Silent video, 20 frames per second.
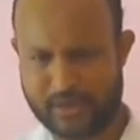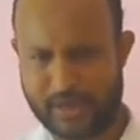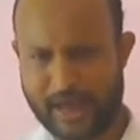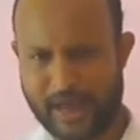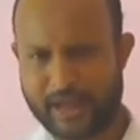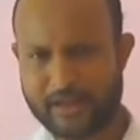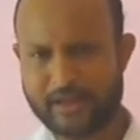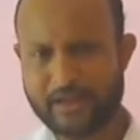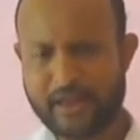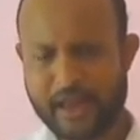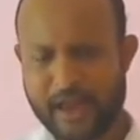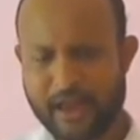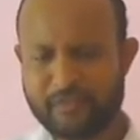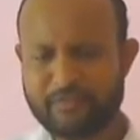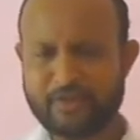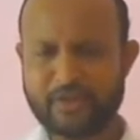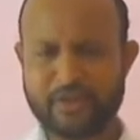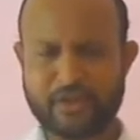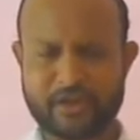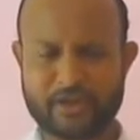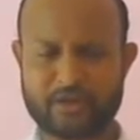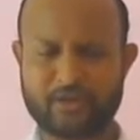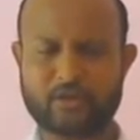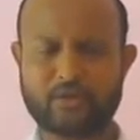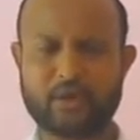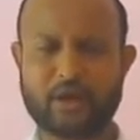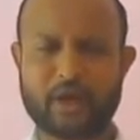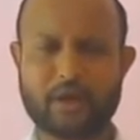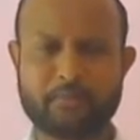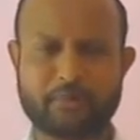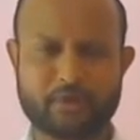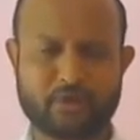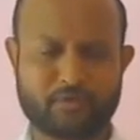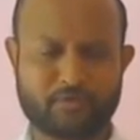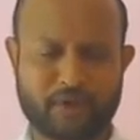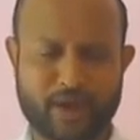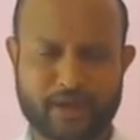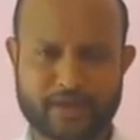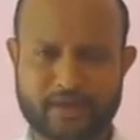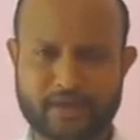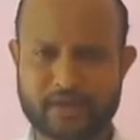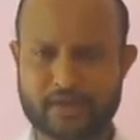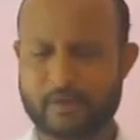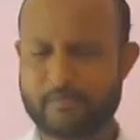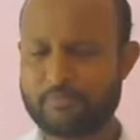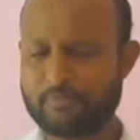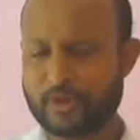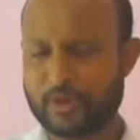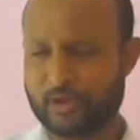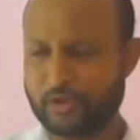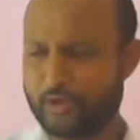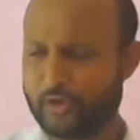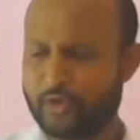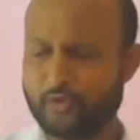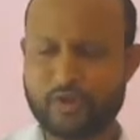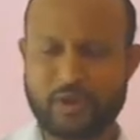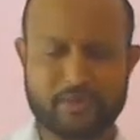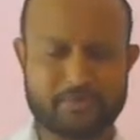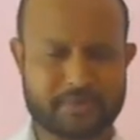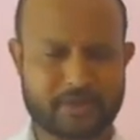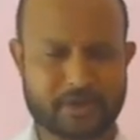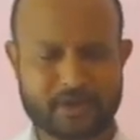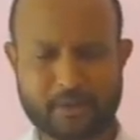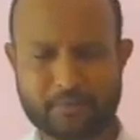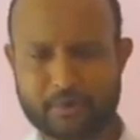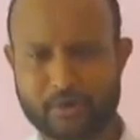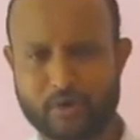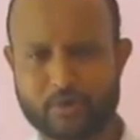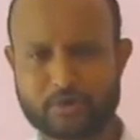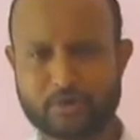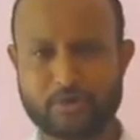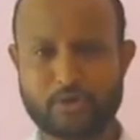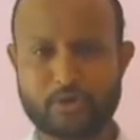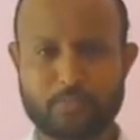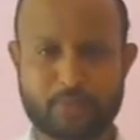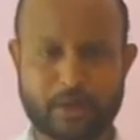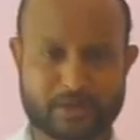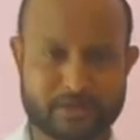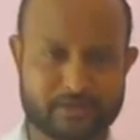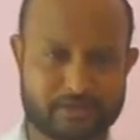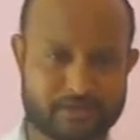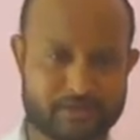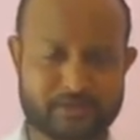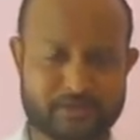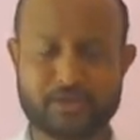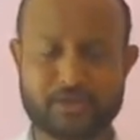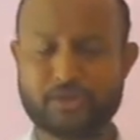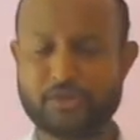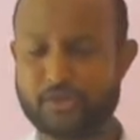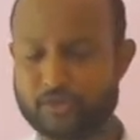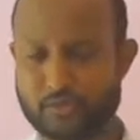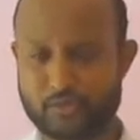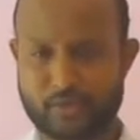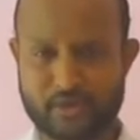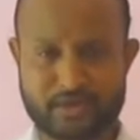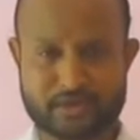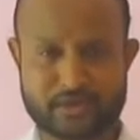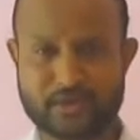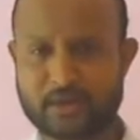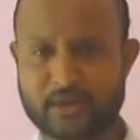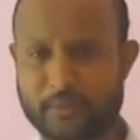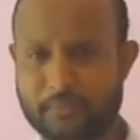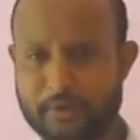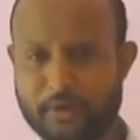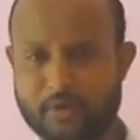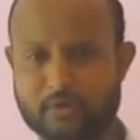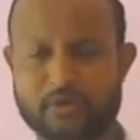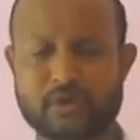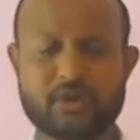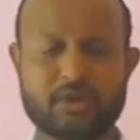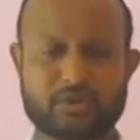And every year you are able to find that new leaves are coming out, new branches, new twigs are coming out.